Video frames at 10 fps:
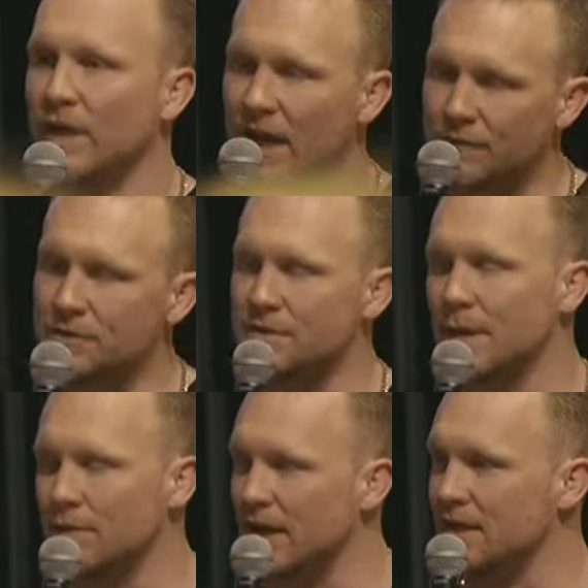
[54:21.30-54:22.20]
We have to
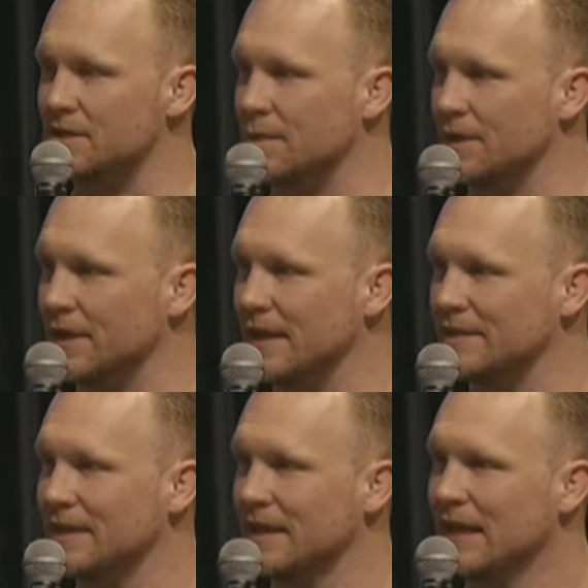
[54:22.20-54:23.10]
stop gossiping,
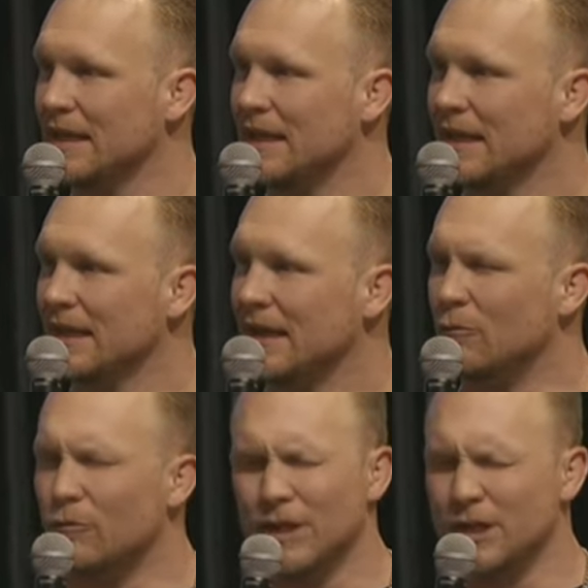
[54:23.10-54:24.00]
guys.
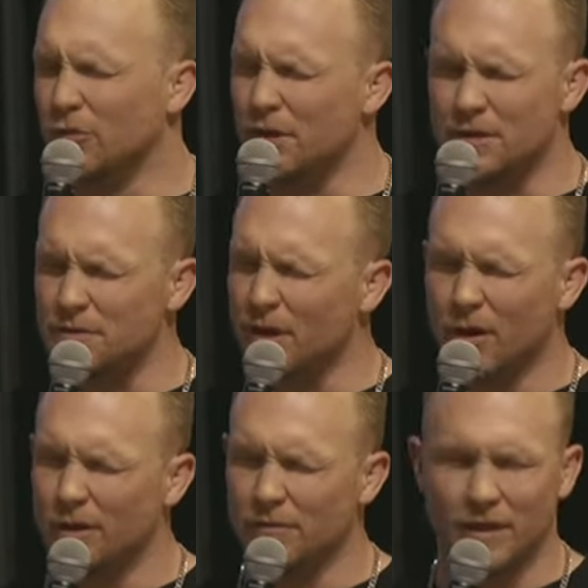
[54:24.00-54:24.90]
It really grieves the
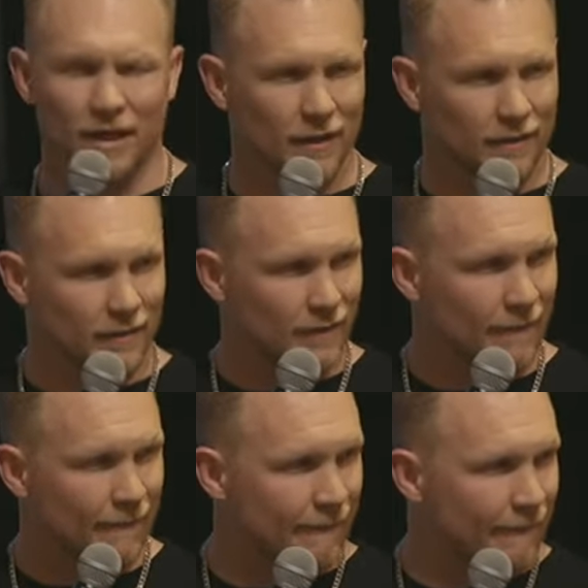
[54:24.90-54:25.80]
heart of God.
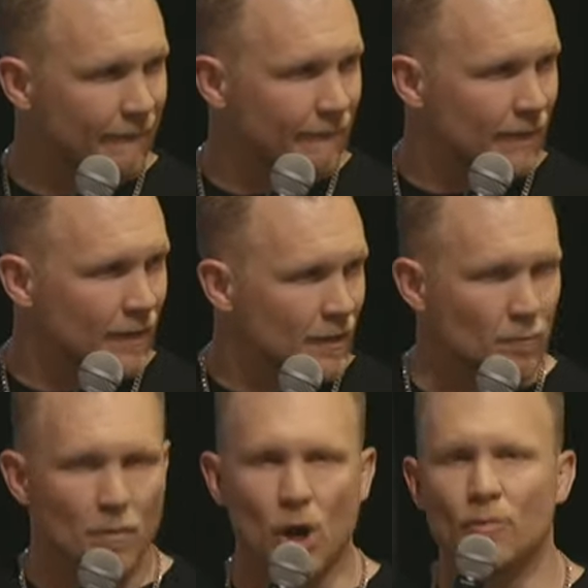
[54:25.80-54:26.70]

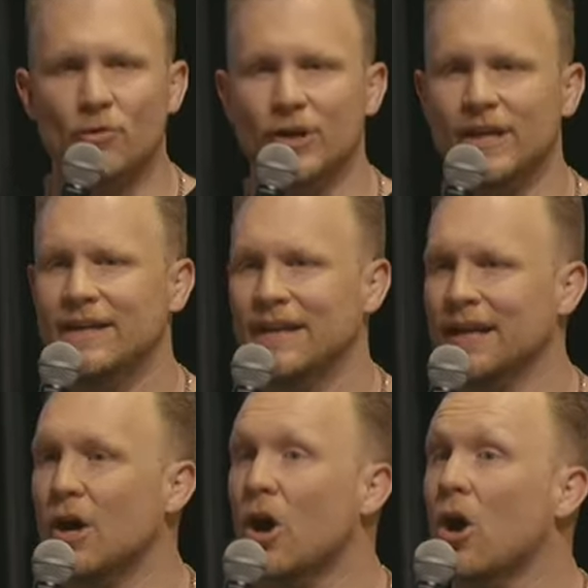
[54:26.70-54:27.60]
Murmuring
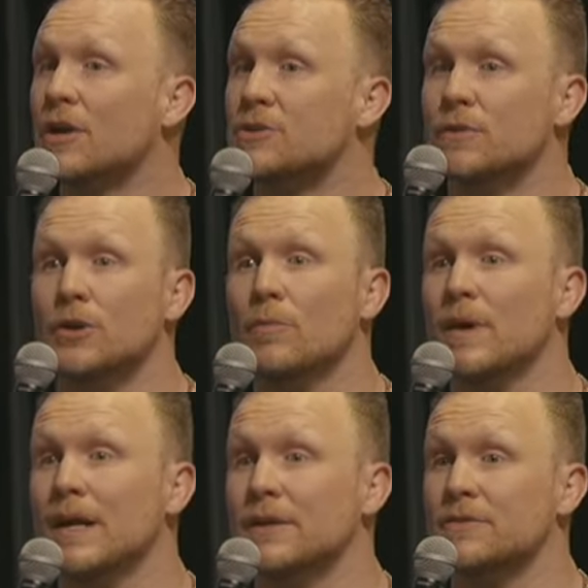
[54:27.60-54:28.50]
in our hearts when
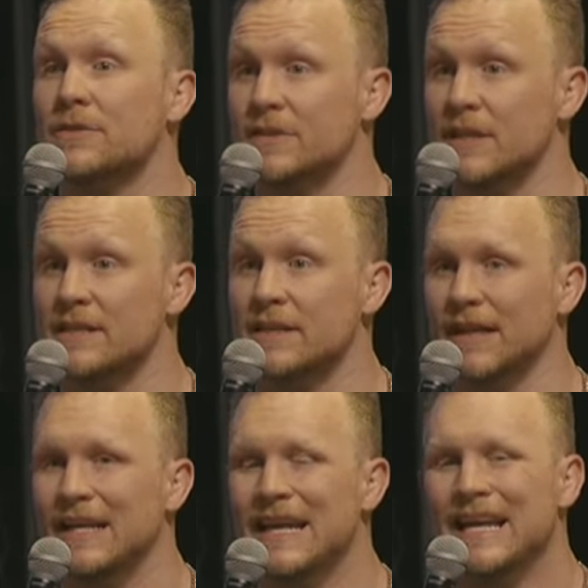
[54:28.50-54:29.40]
nobody else is
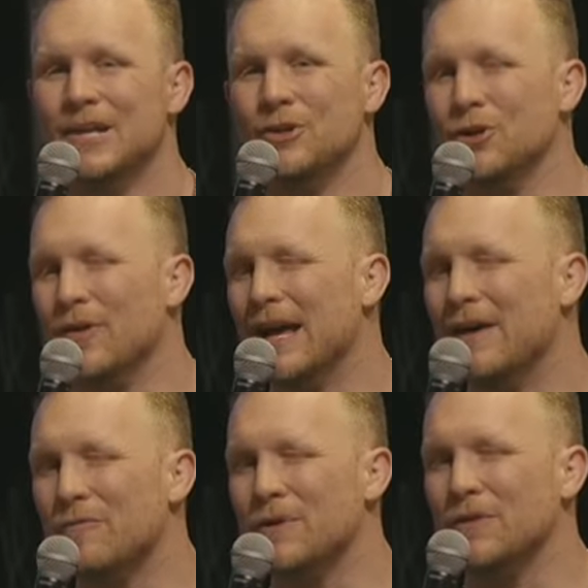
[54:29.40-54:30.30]
listening. Do you know
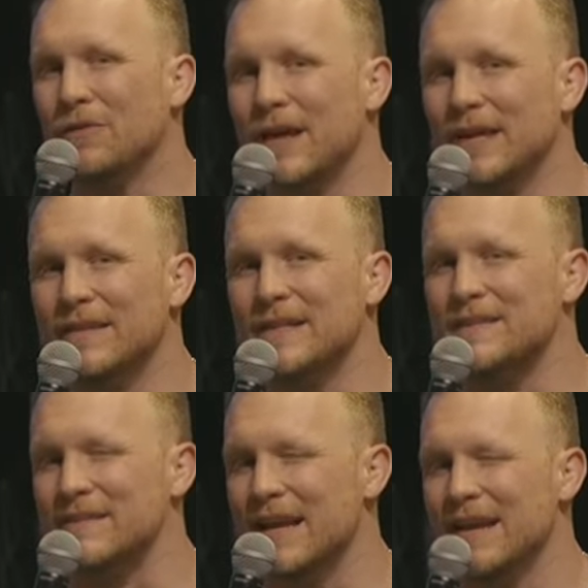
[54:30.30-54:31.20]
everything
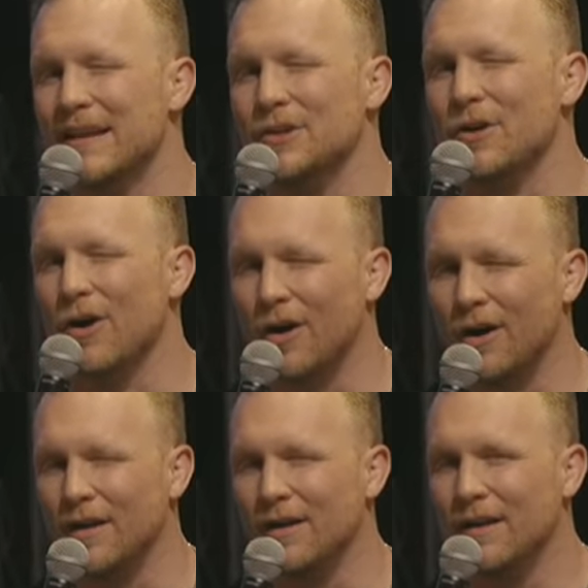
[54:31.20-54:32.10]
that's said in your
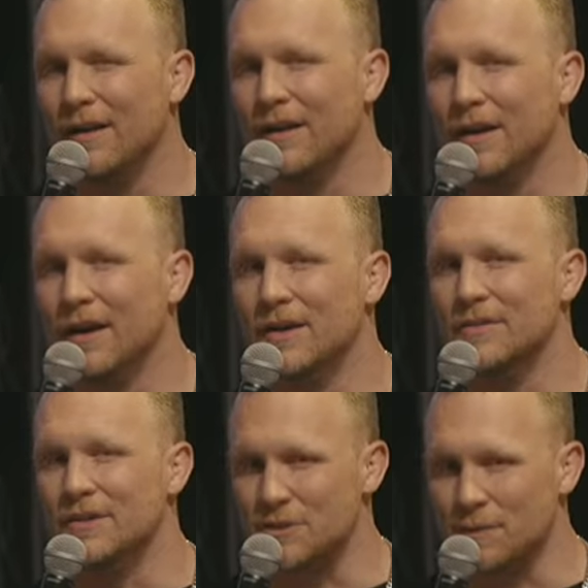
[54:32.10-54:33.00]
heart,
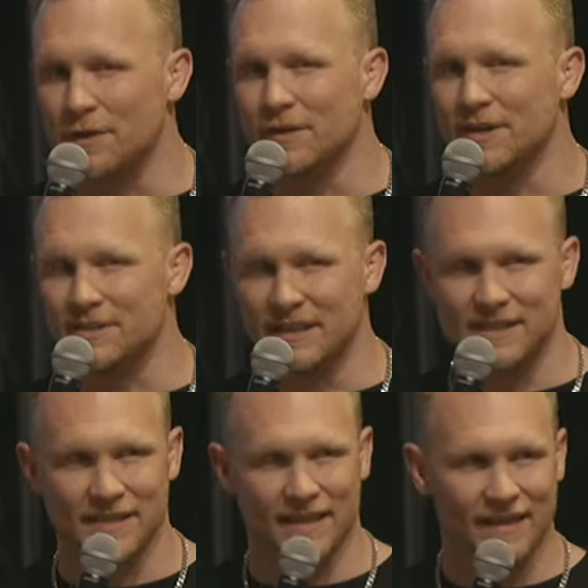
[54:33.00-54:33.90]
the Spirit is
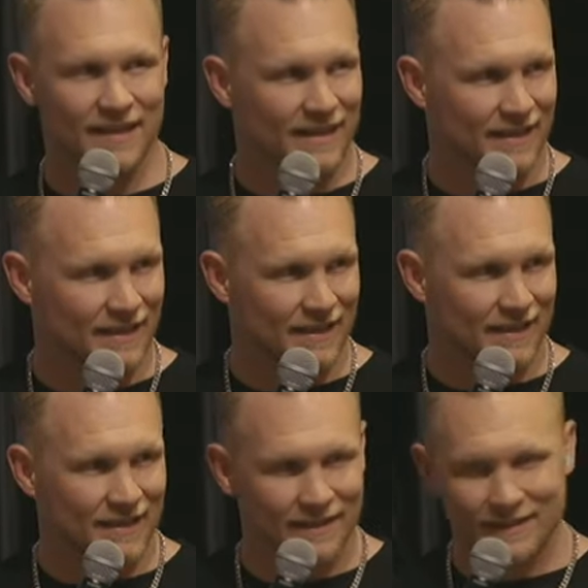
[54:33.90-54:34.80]
listening?
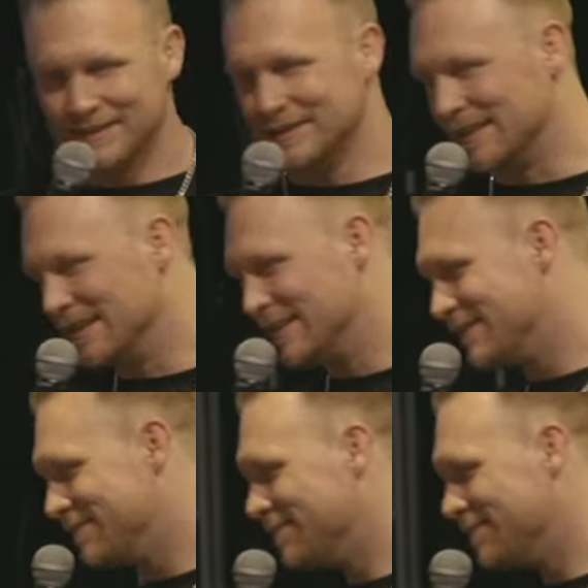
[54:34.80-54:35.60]
Huh?